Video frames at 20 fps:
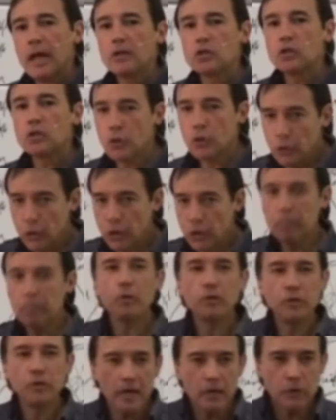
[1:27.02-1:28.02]
so you could
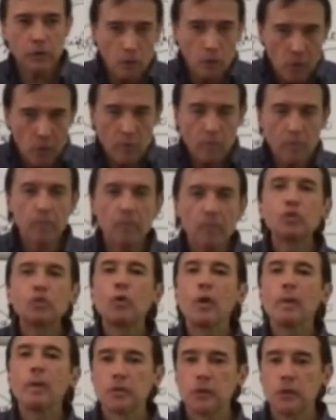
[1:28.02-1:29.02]
project your own
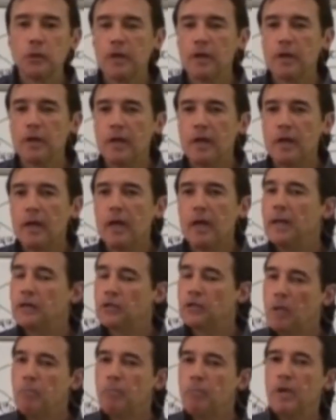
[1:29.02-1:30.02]
scripts to it.
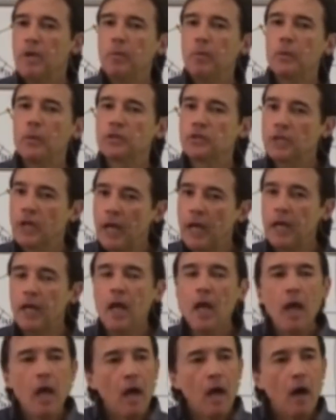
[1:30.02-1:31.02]
And some people would say,
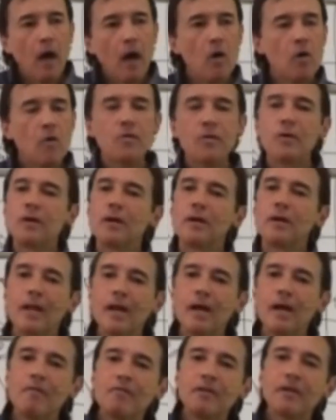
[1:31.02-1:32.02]
oh, they're in
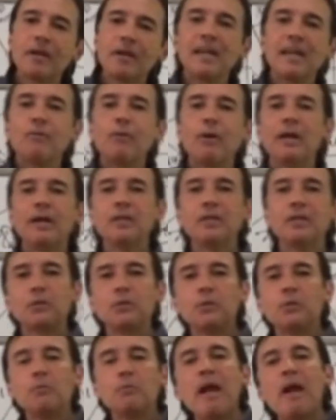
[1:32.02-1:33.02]
love, they're getting ready
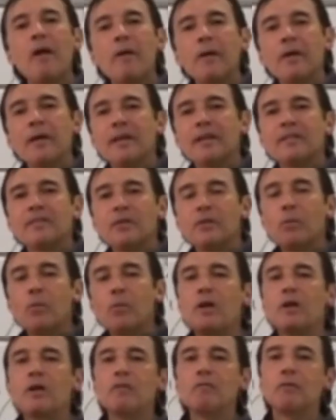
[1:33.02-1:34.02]
to marry, and they're
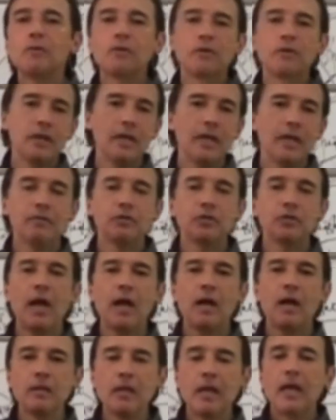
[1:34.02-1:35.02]
wonderful, they're going to have a
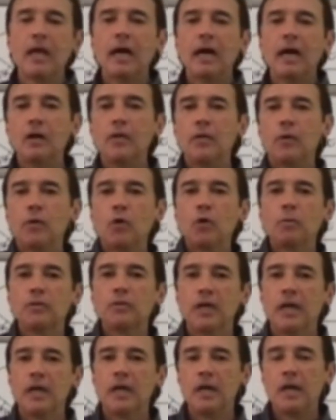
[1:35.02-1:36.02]
child. Another group
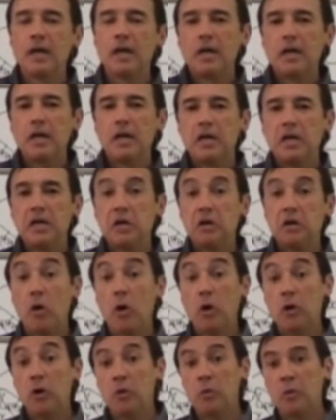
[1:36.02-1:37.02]
said, he
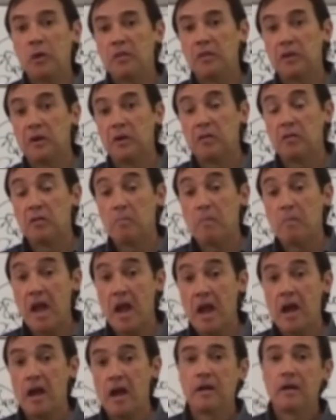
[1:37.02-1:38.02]
caught her with another
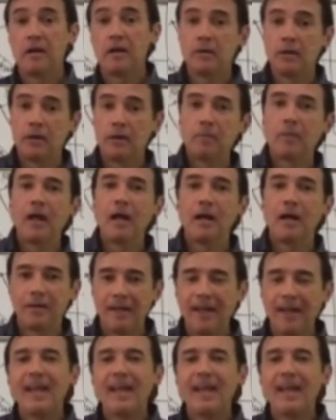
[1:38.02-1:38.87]
man, and blah.